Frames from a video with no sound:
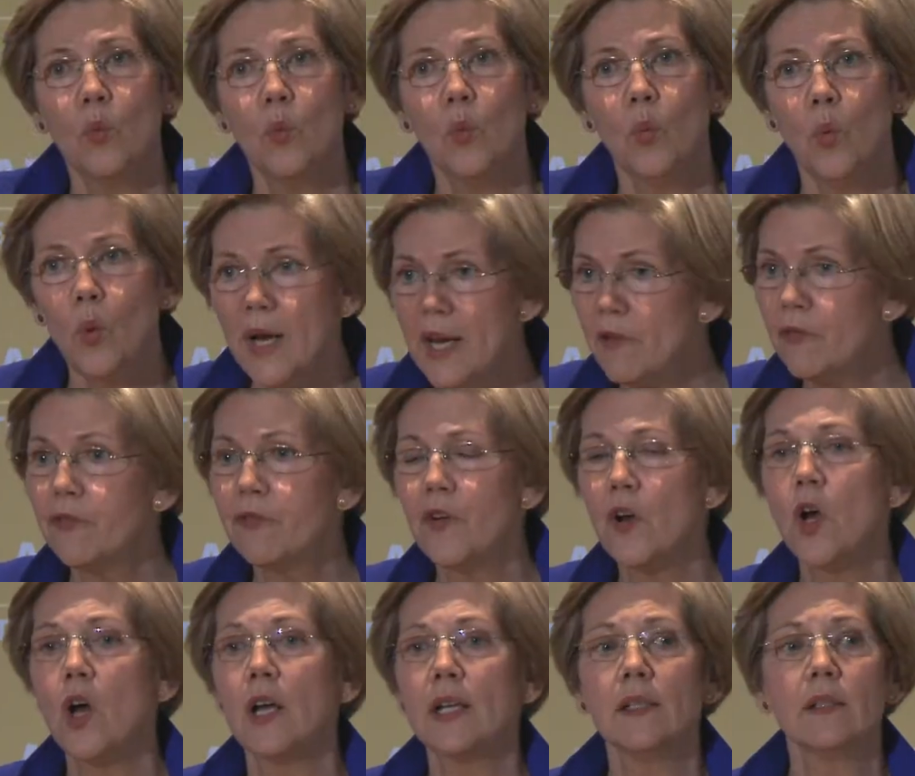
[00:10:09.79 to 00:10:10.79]
We
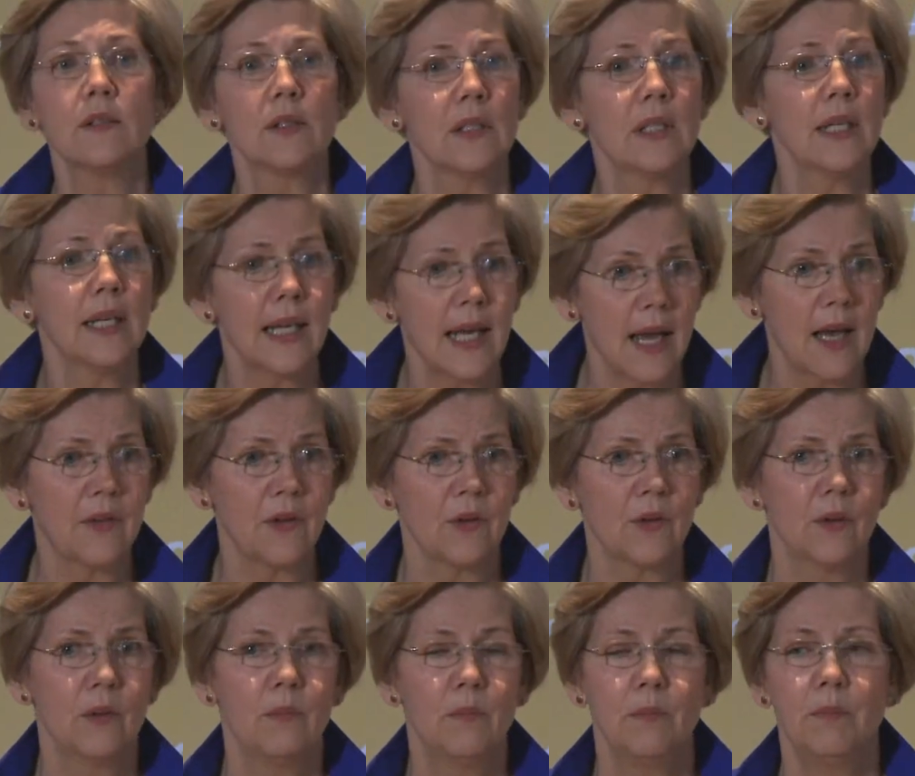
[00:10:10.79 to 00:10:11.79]
fought
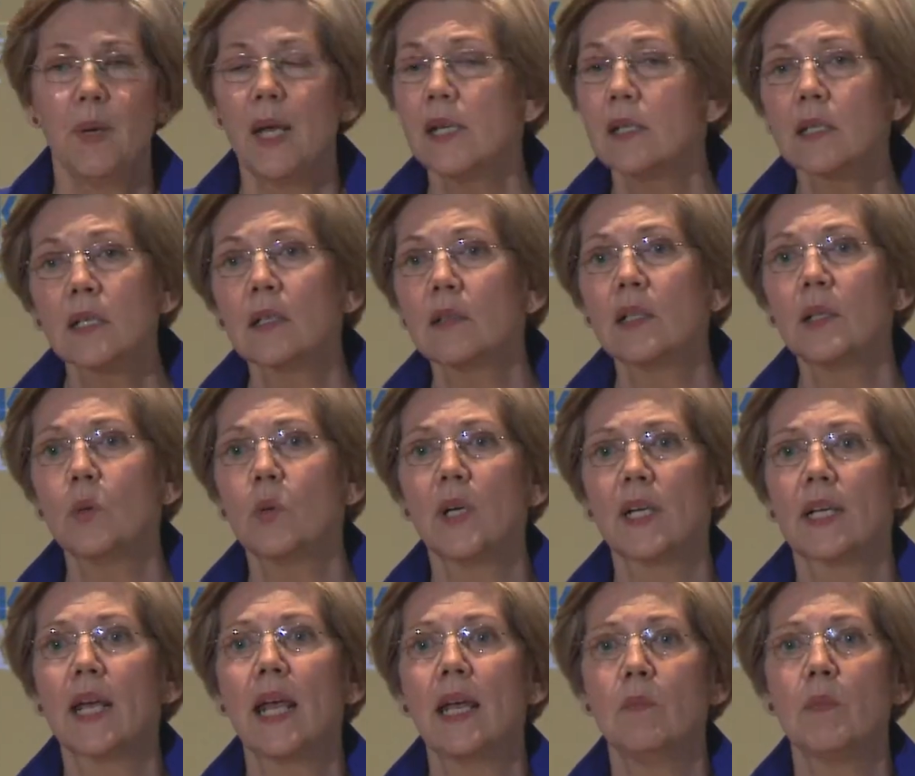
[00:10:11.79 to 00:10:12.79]
together. Basically
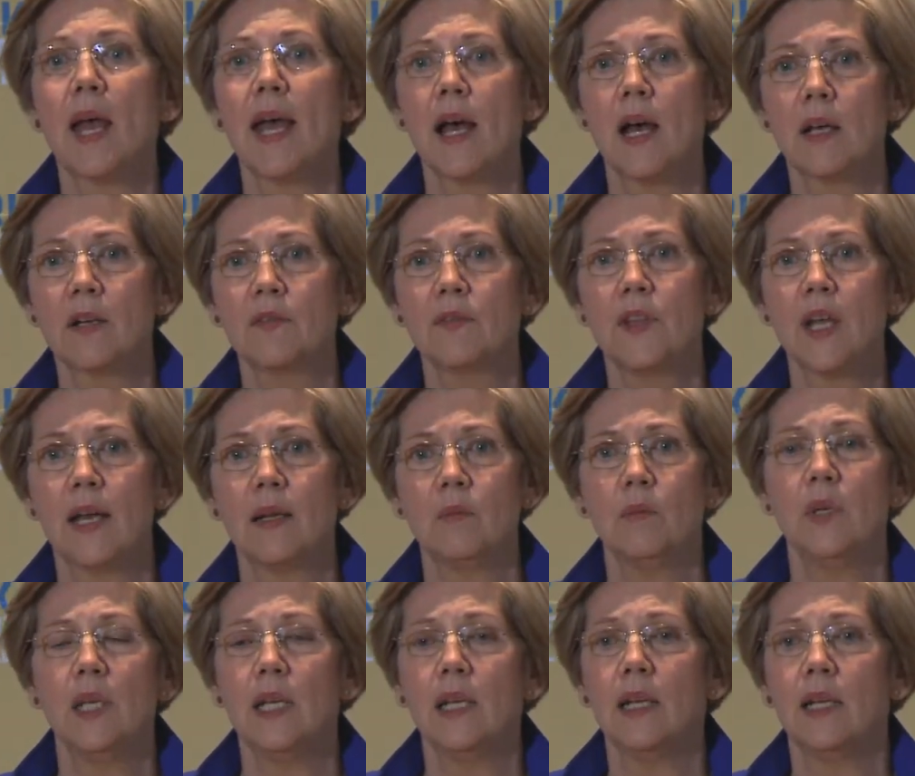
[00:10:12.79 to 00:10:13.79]
what came out of that
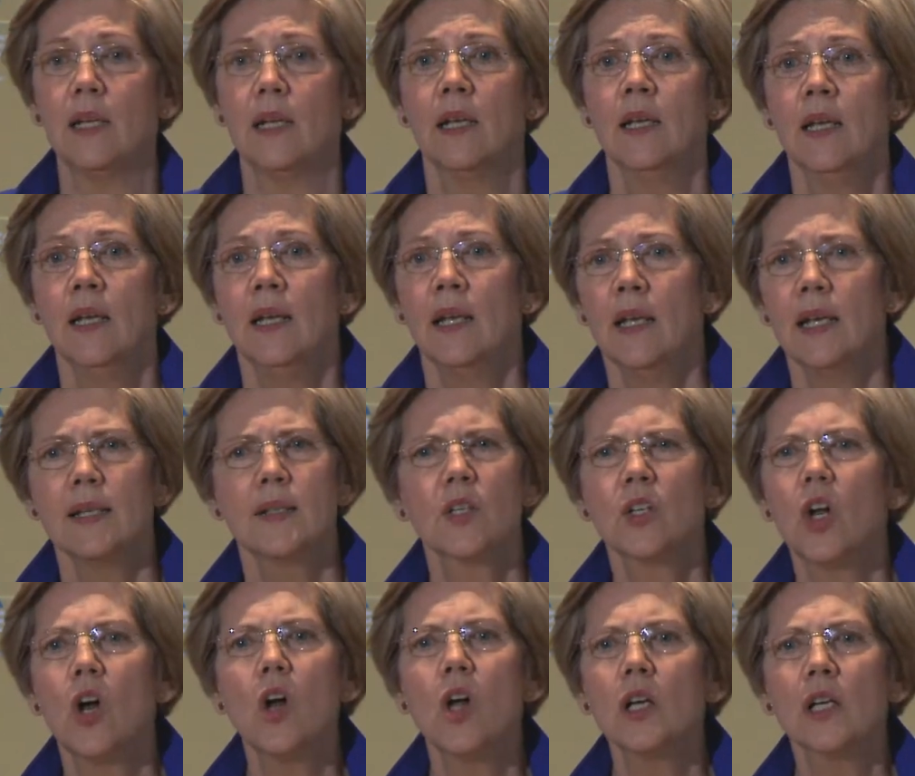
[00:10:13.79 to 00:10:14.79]
meeting is
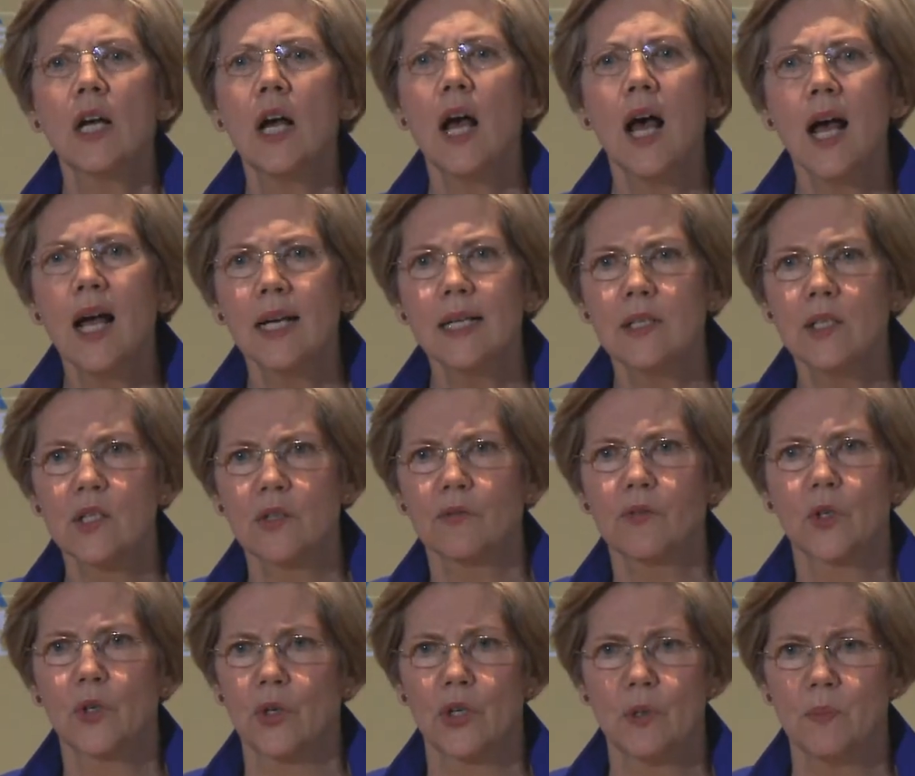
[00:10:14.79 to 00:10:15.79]
that all kinds
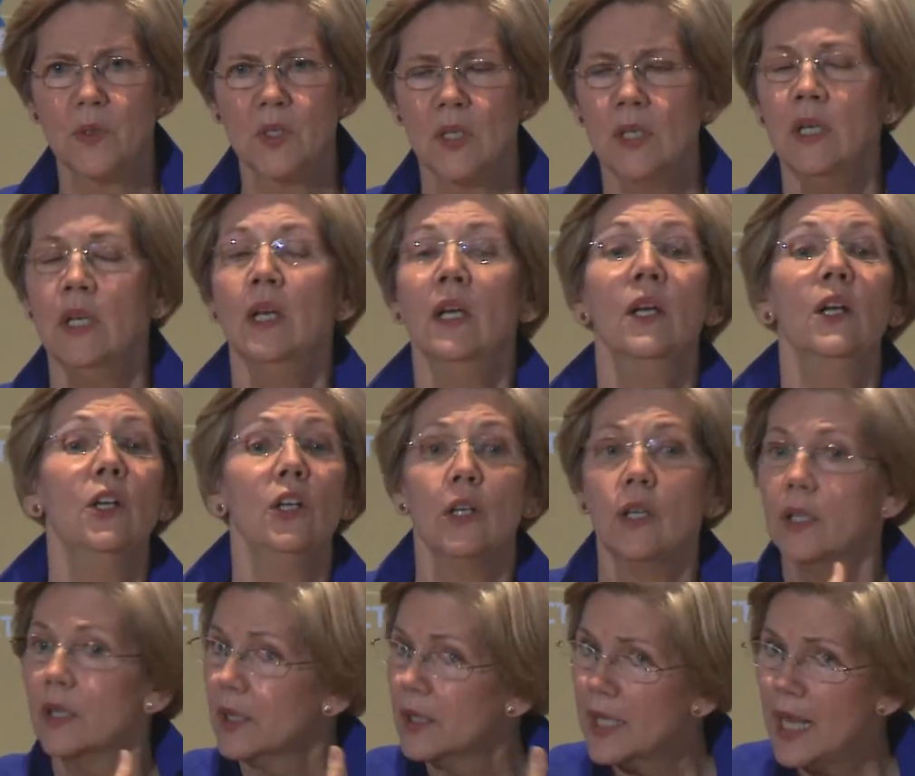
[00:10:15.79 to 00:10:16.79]
of groups,
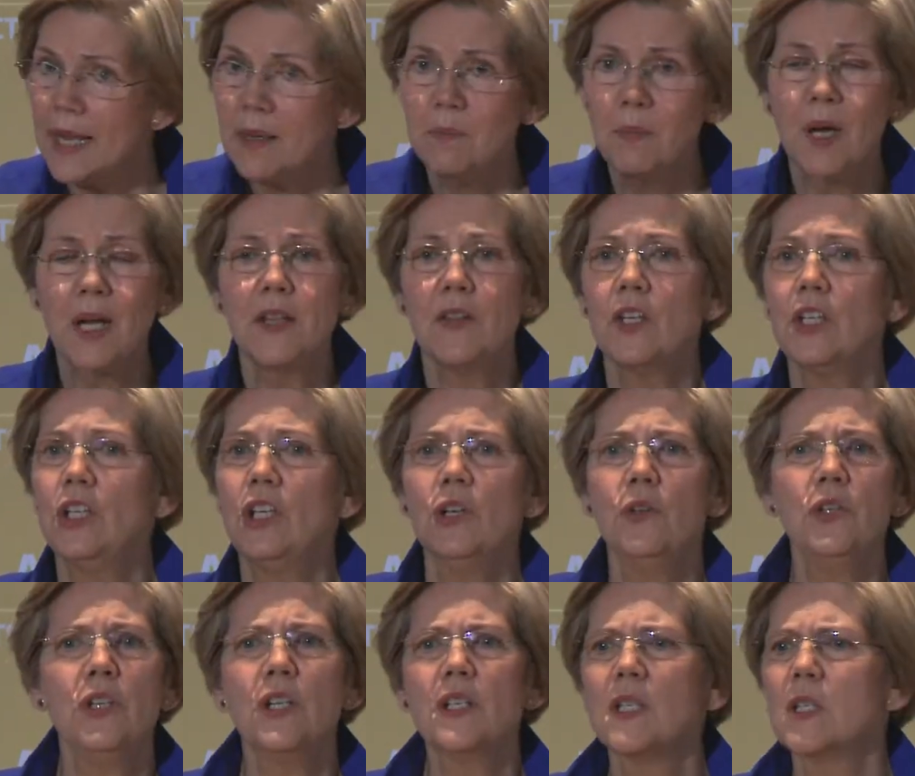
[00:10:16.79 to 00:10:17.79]
led by the
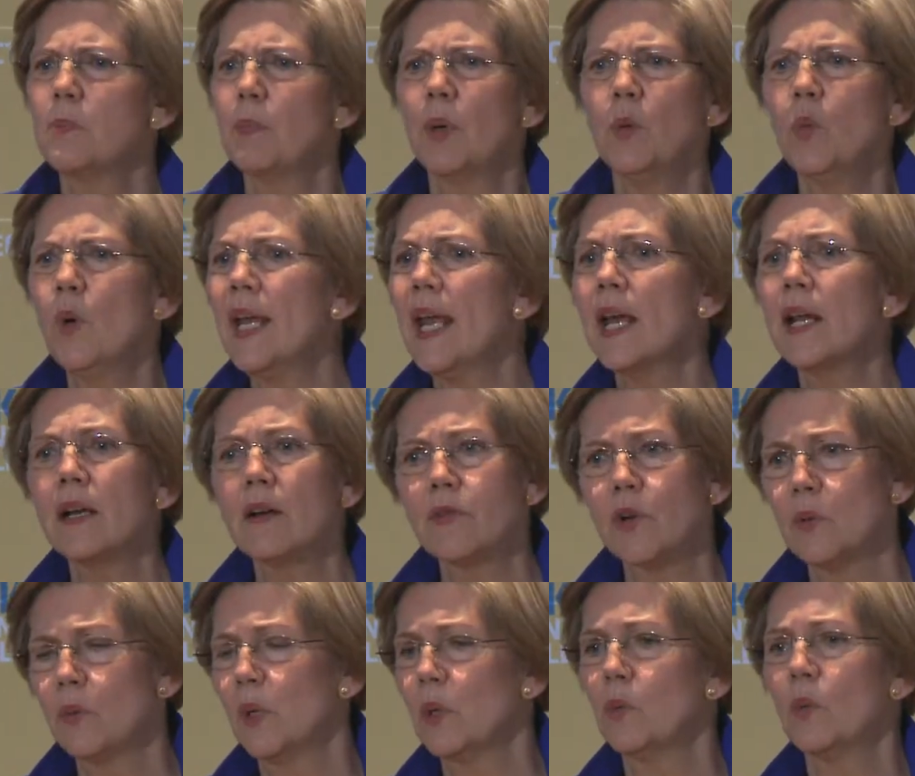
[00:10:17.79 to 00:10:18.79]
unions, but we had
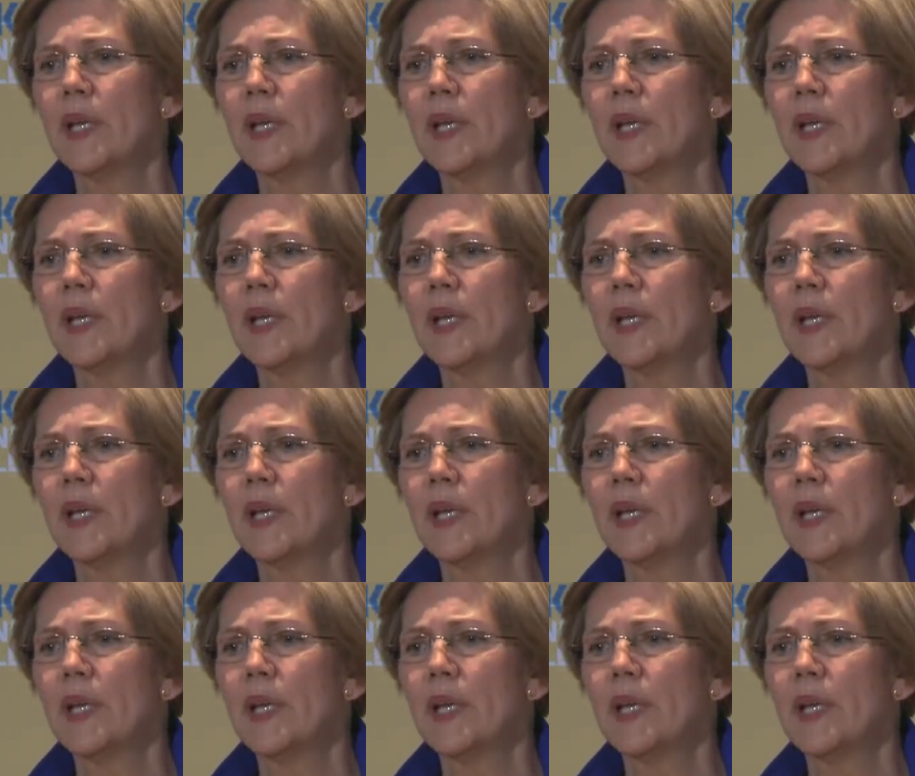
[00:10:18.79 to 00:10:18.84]
everyone.